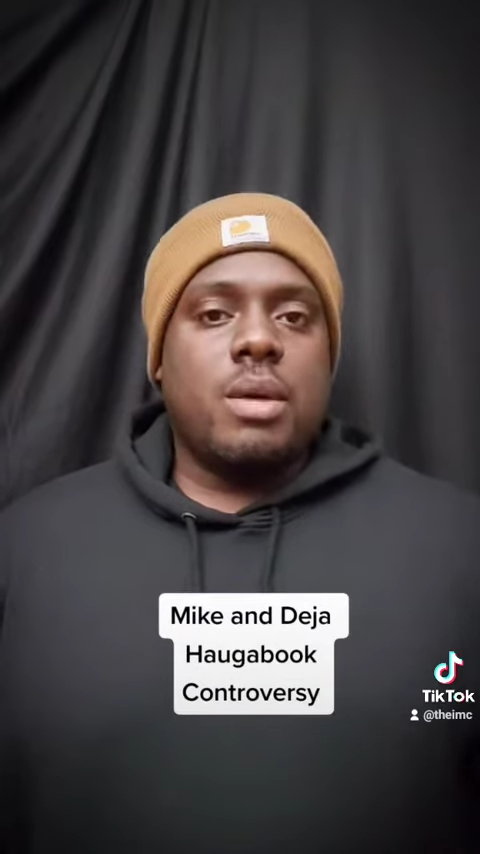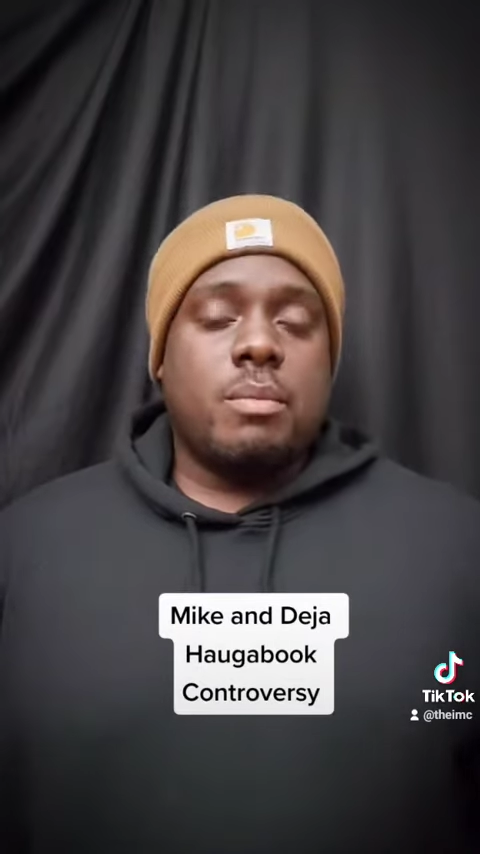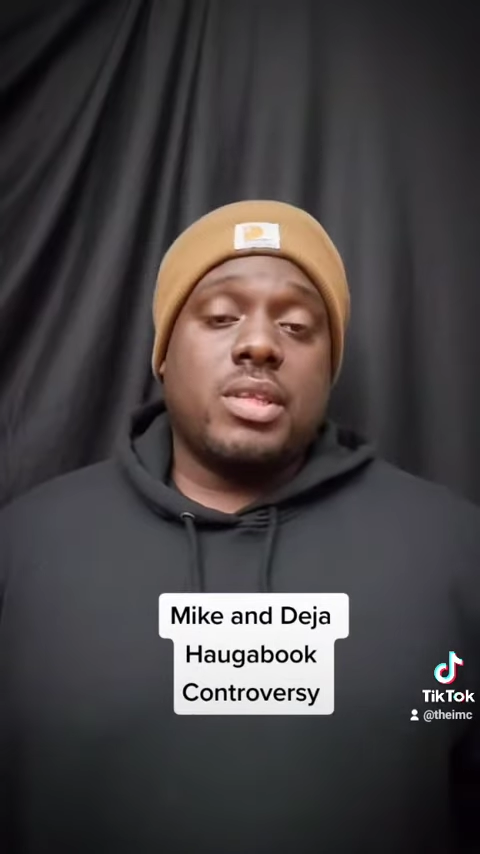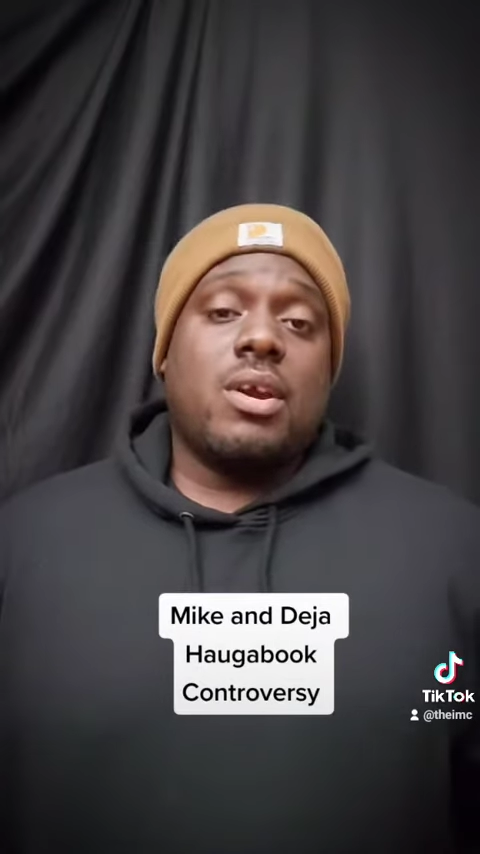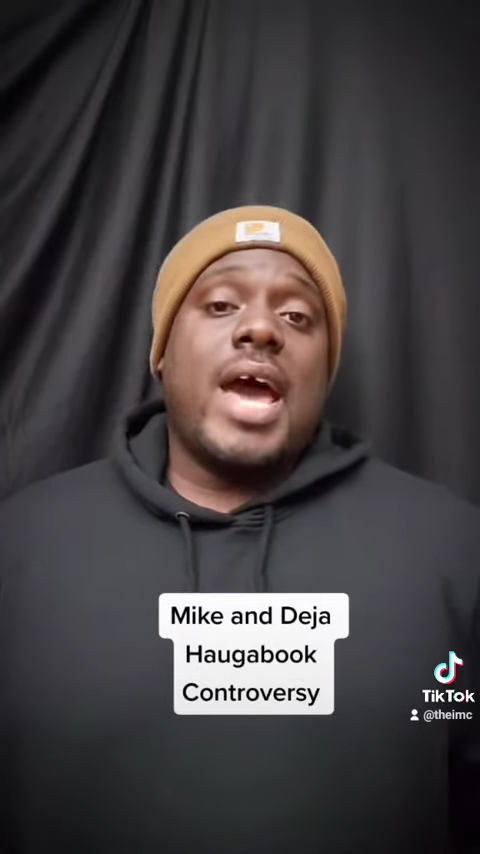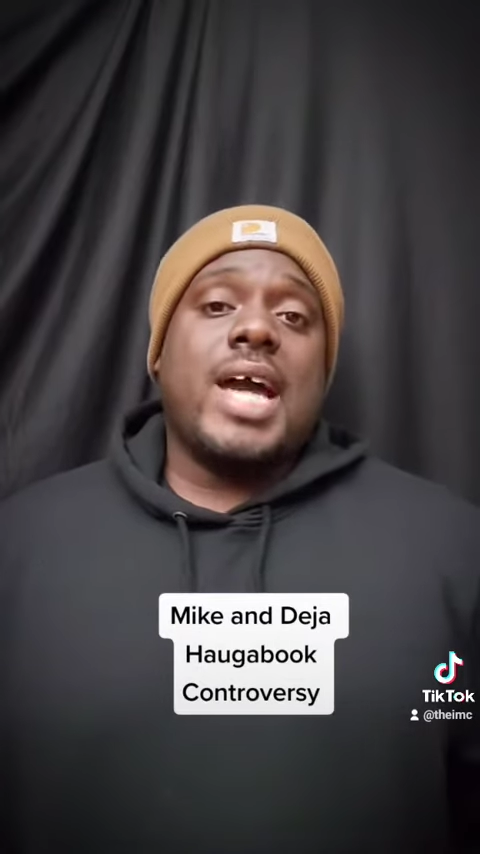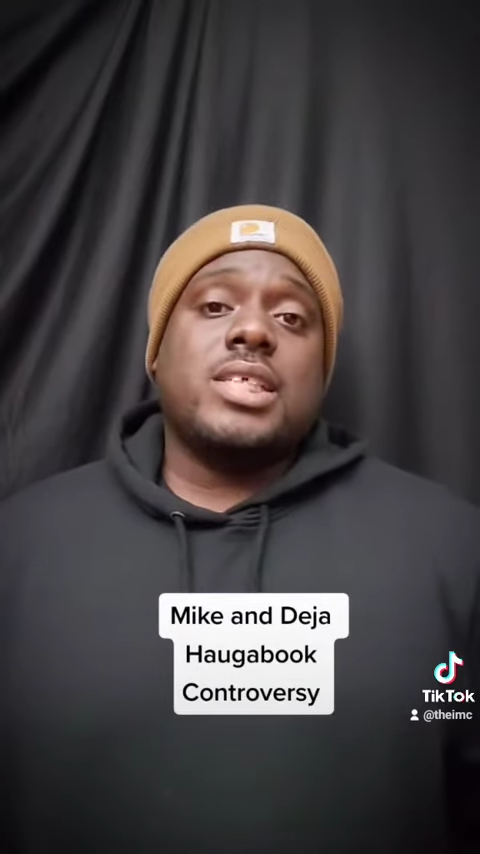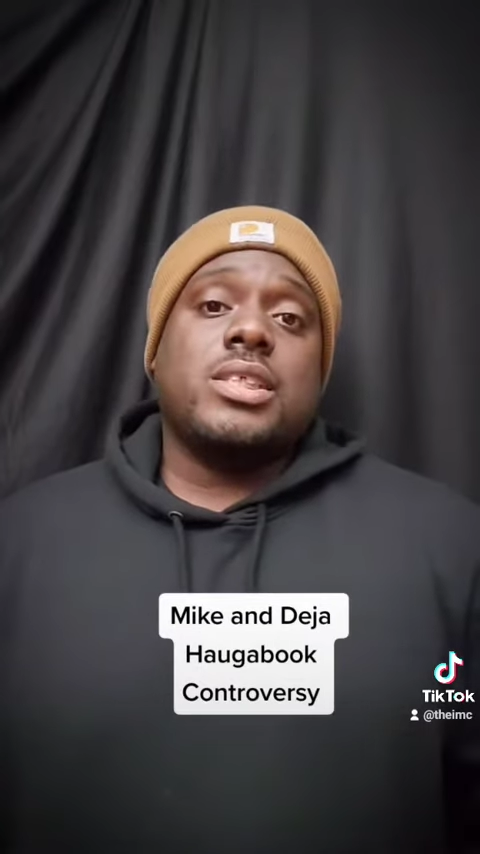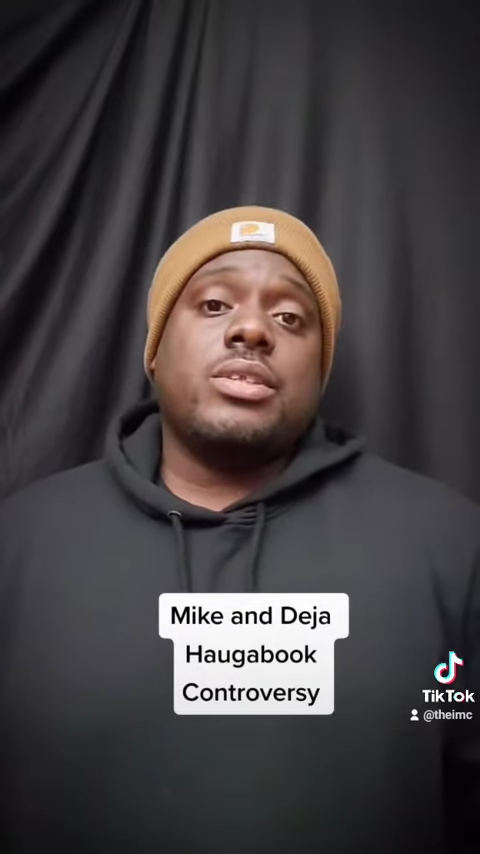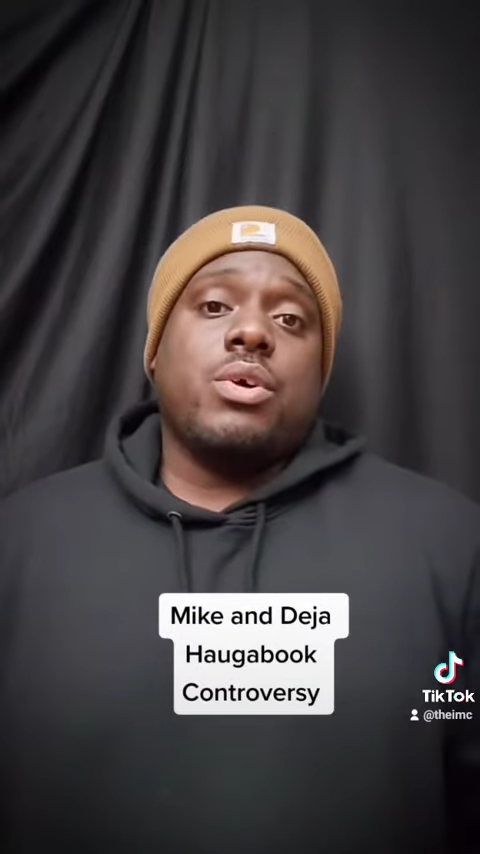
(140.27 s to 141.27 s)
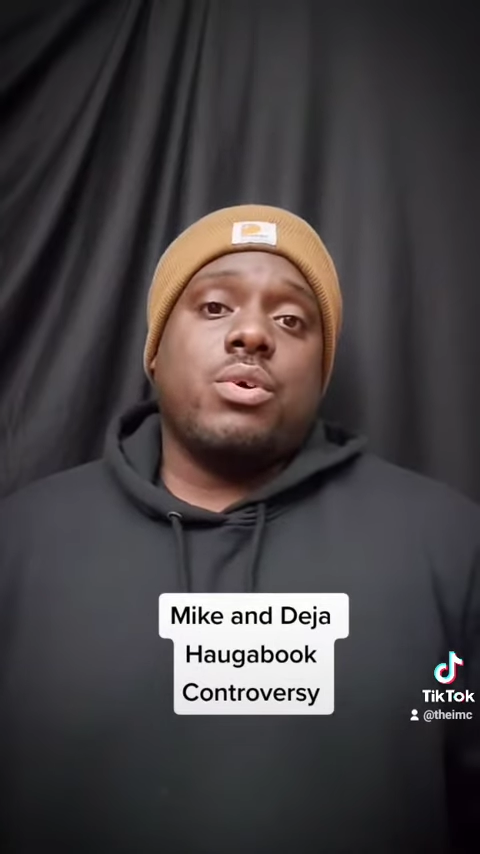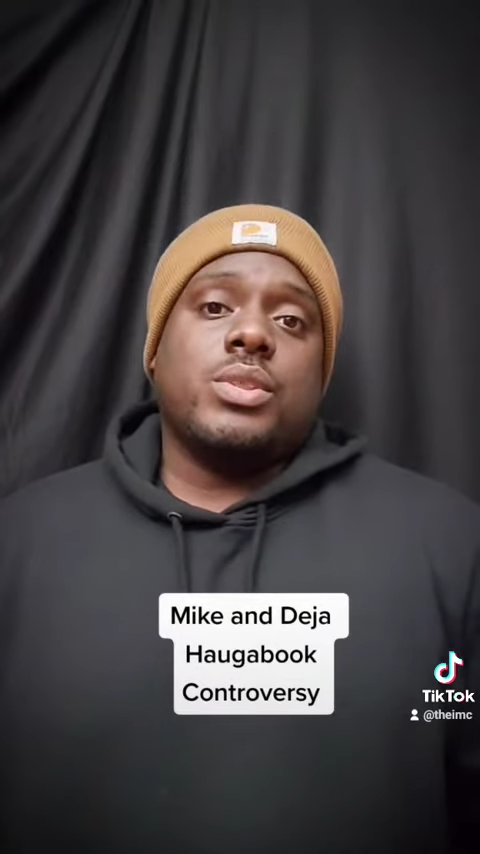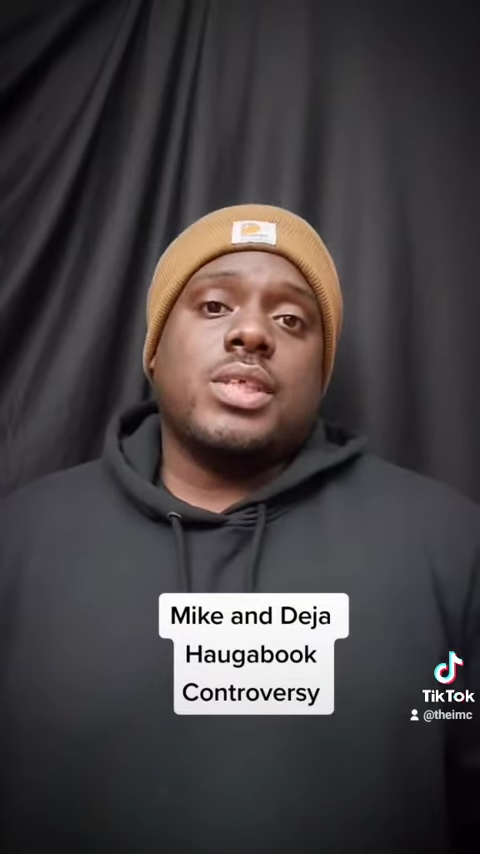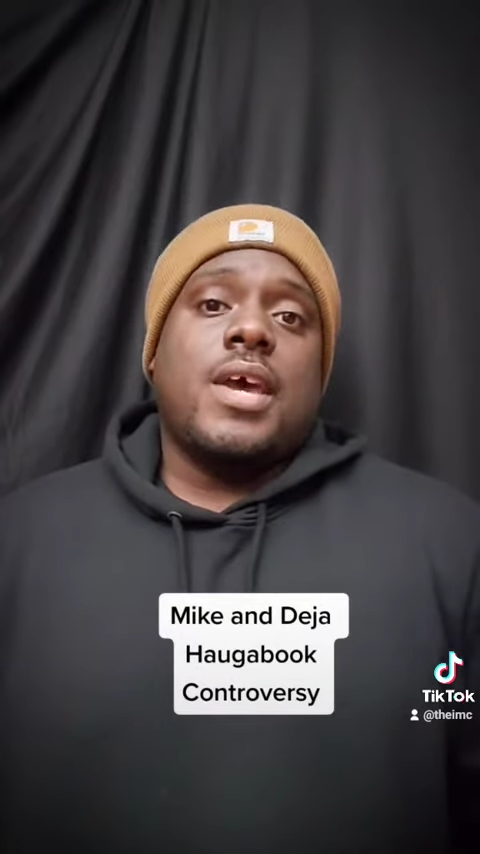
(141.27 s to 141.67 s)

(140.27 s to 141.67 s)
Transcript: but there are actually those